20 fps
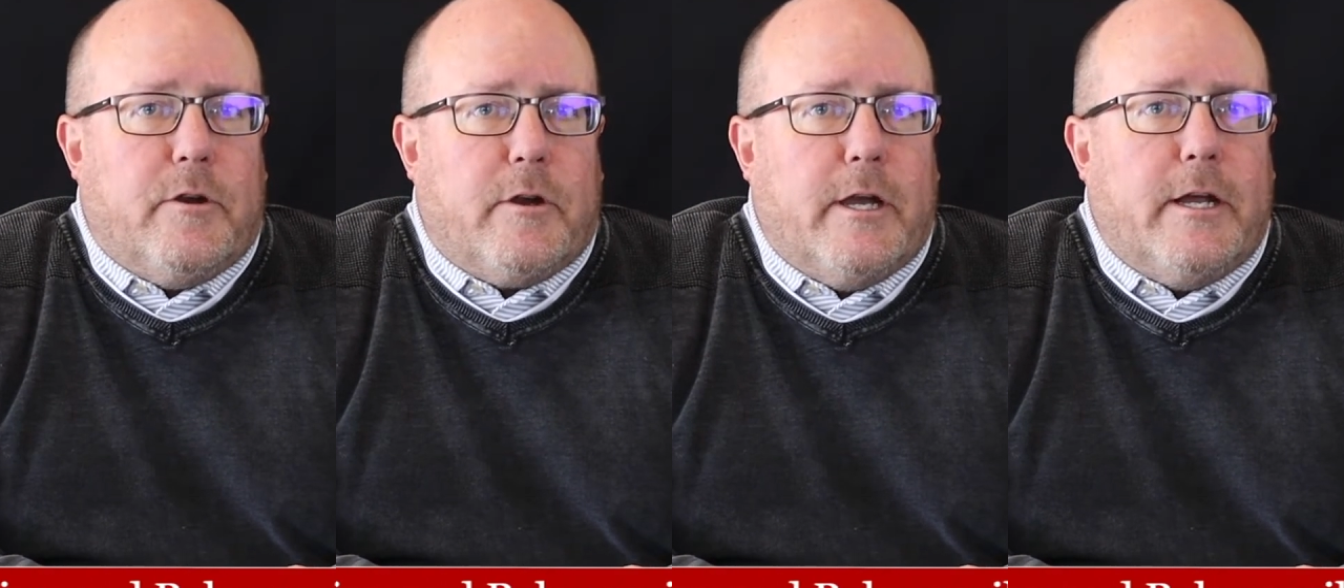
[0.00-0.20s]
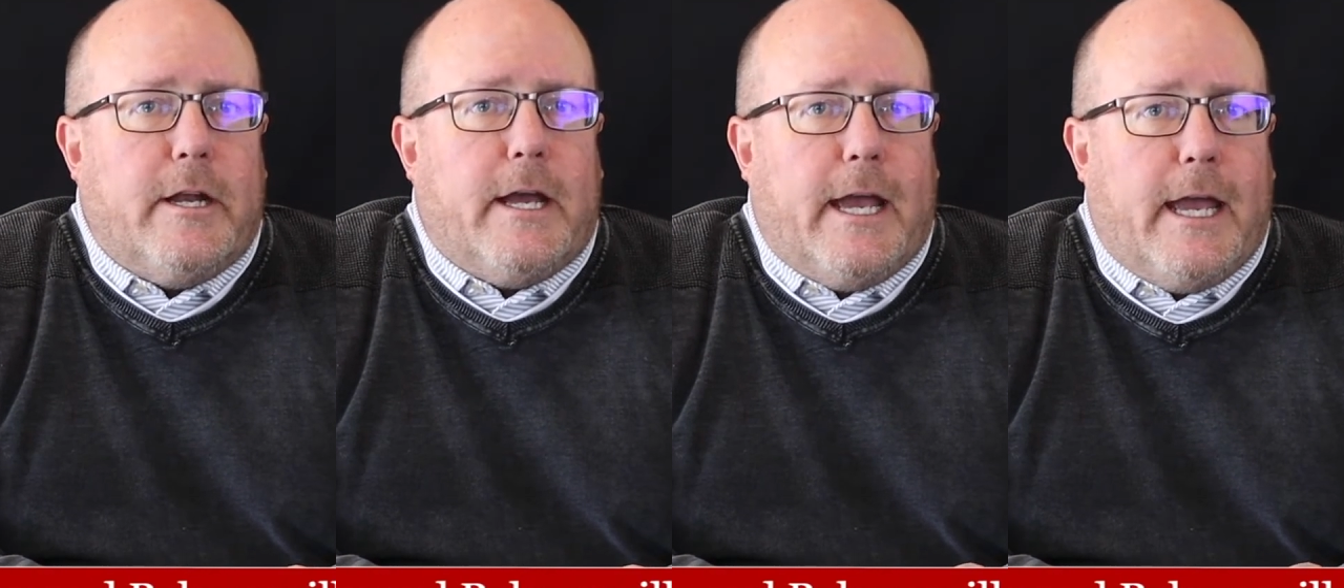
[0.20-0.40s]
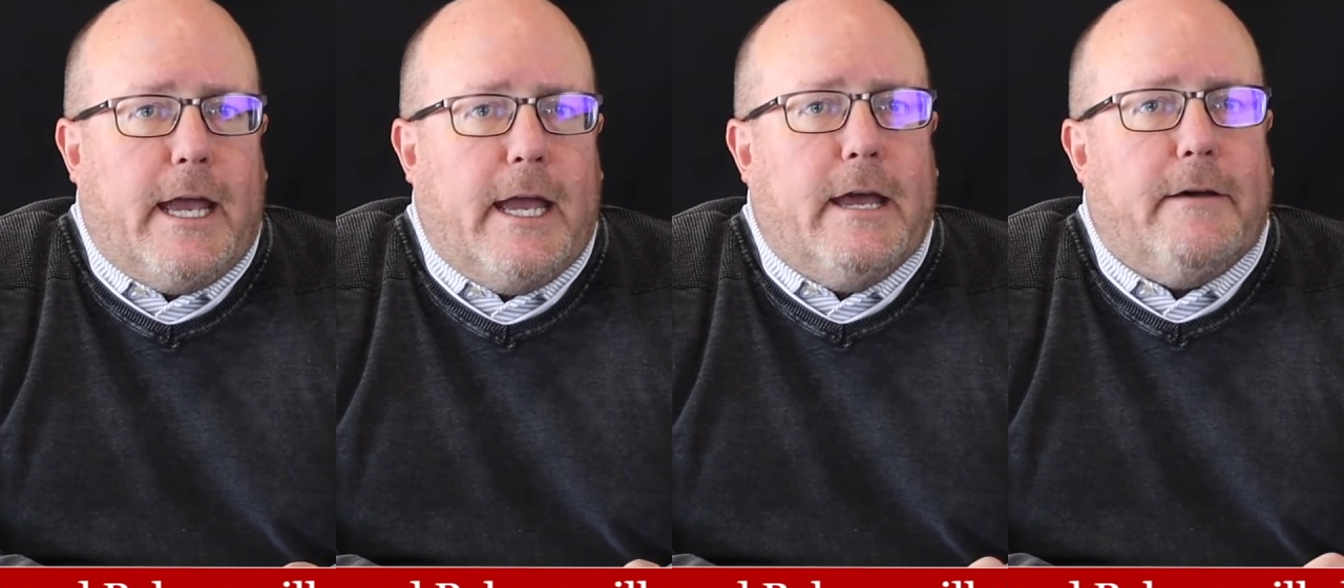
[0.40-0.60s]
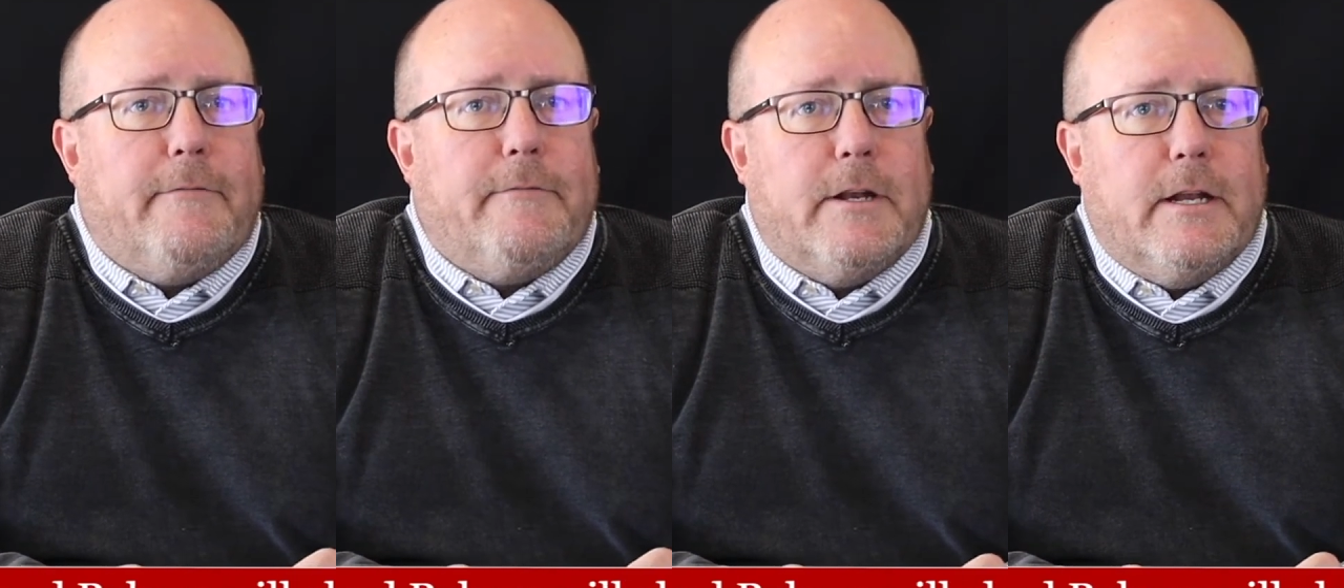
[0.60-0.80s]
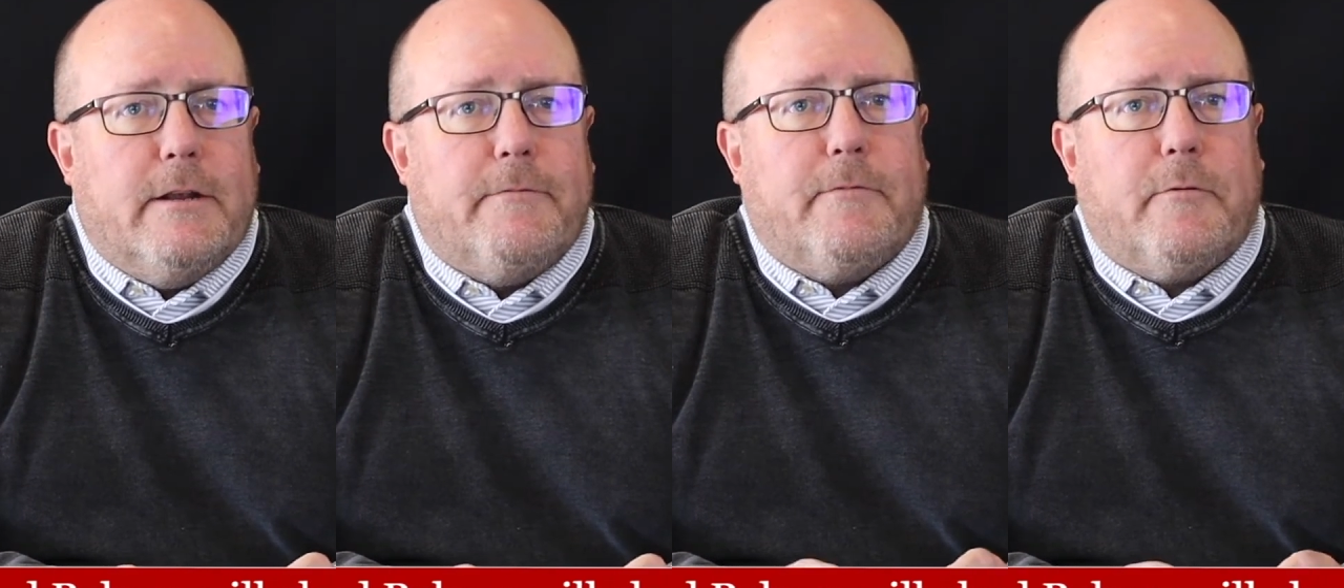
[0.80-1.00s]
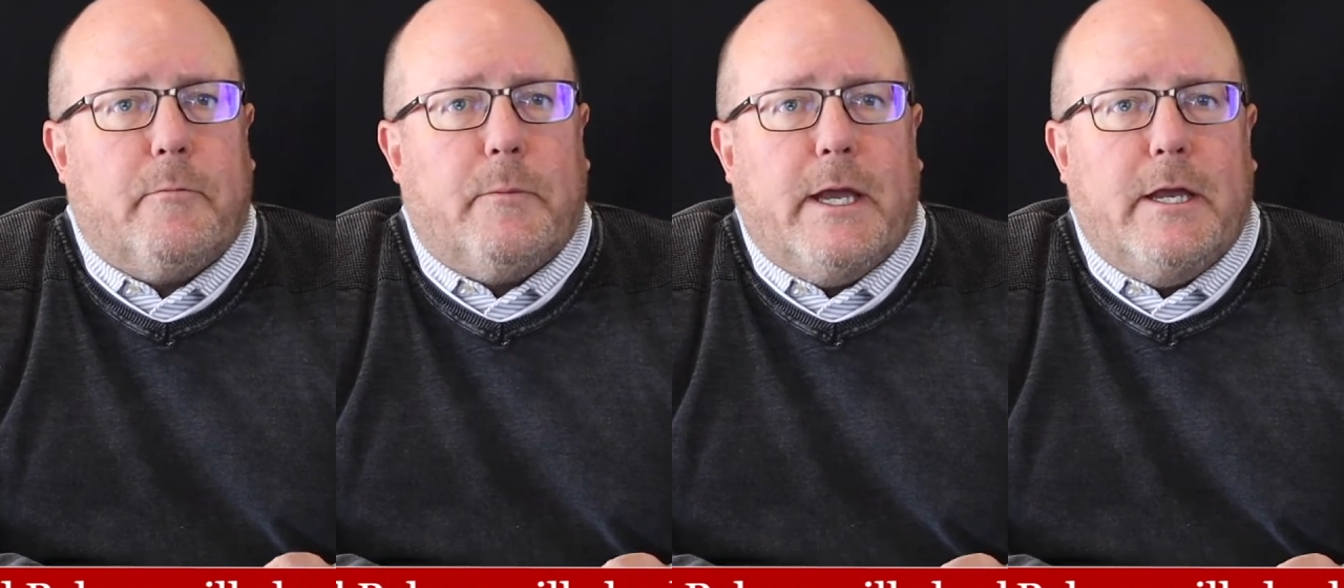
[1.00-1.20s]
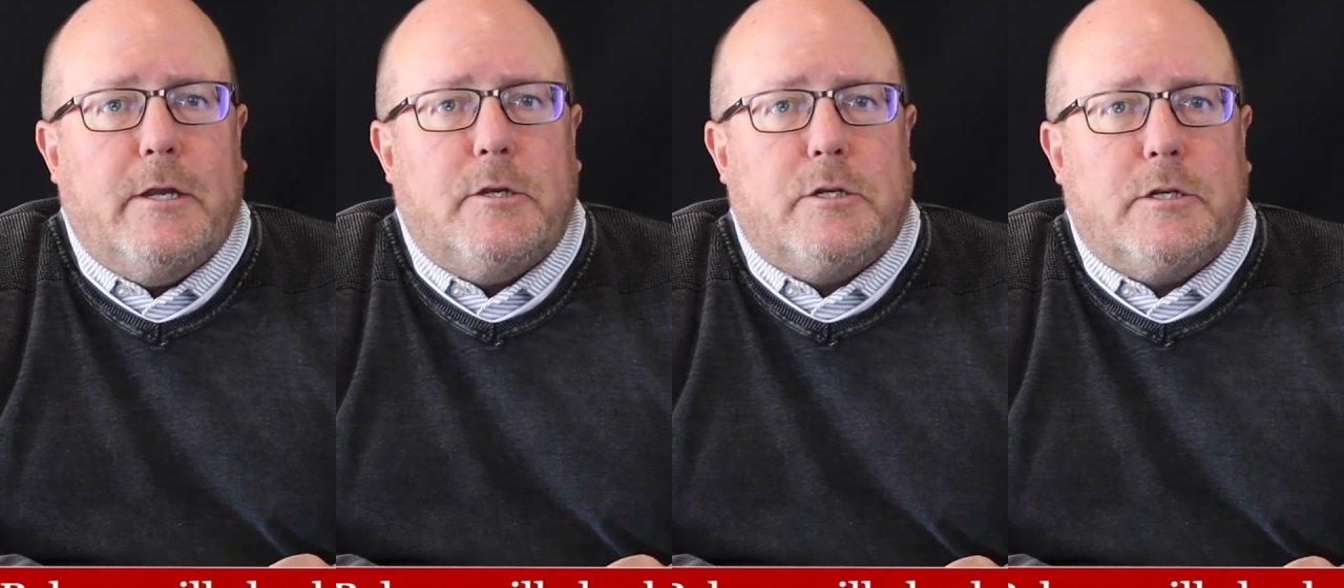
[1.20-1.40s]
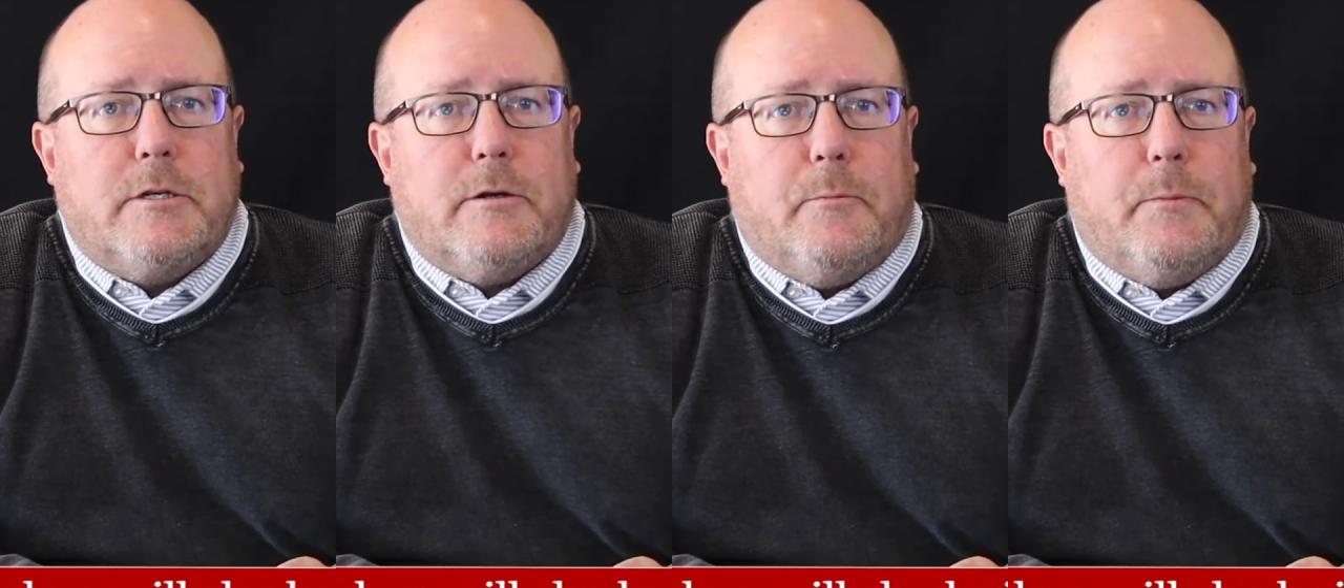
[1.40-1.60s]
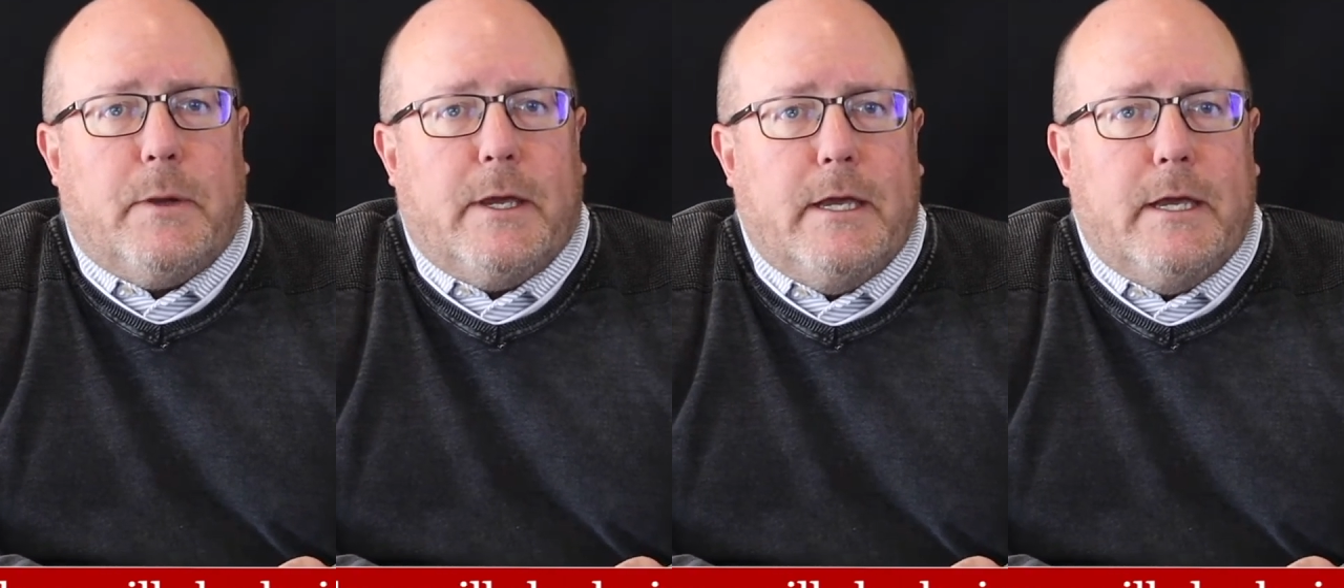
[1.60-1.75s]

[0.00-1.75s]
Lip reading: you're going to have an informational